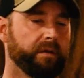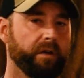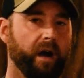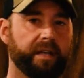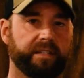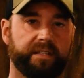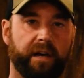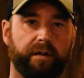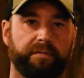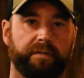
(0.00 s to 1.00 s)
knock
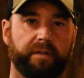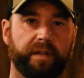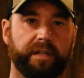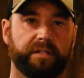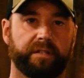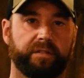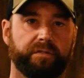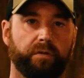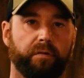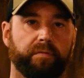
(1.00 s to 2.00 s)
itself is the
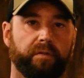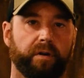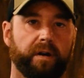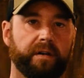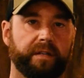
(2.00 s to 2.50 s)
204